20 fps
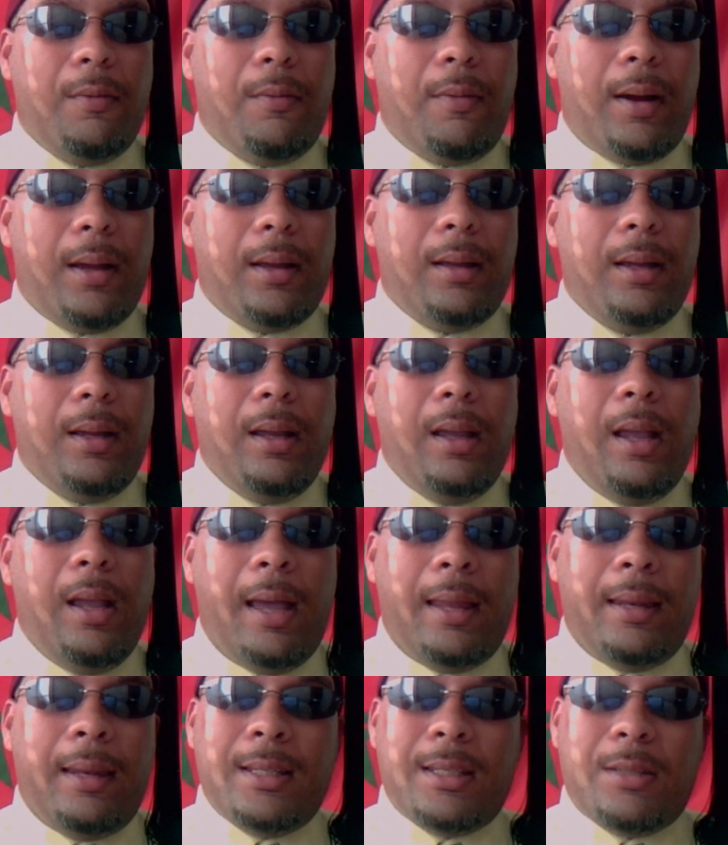Right?
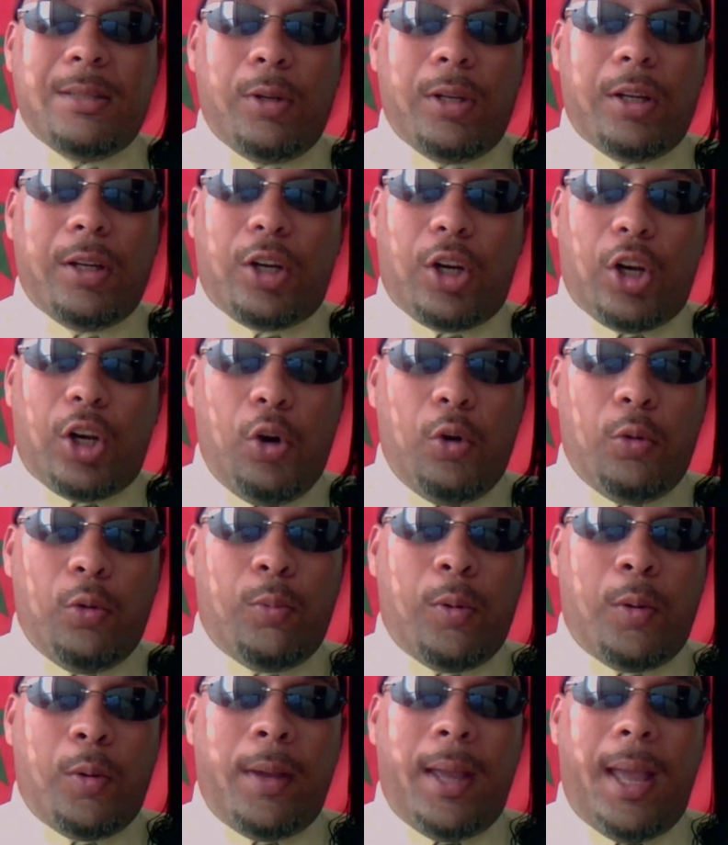And this will
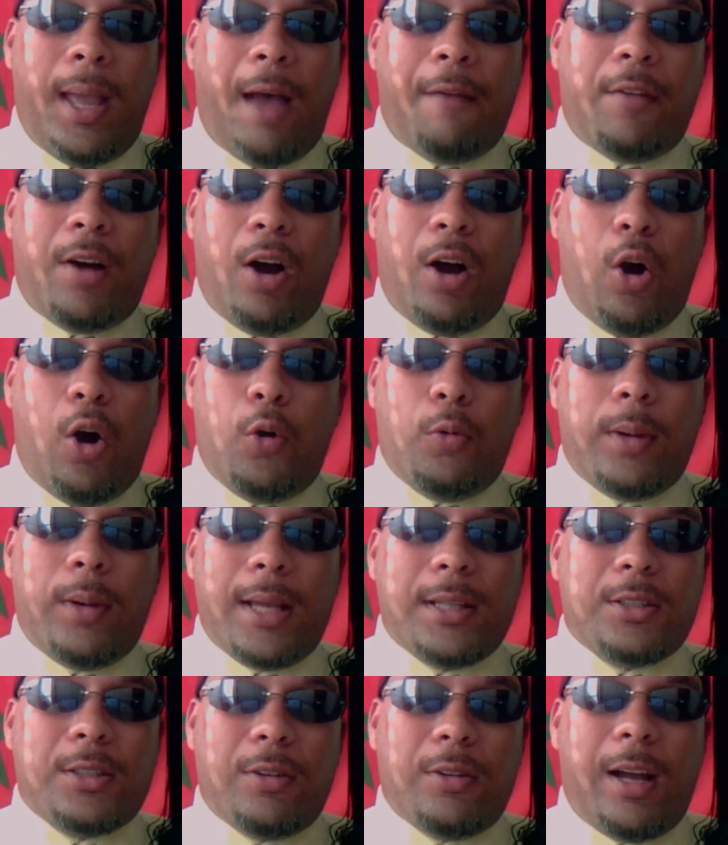include when we have our own
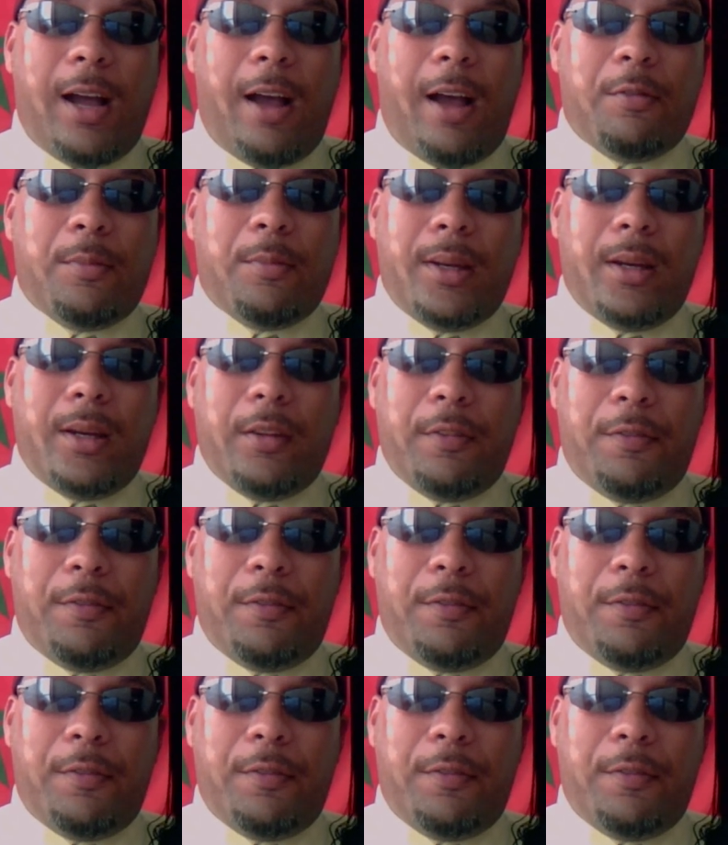national government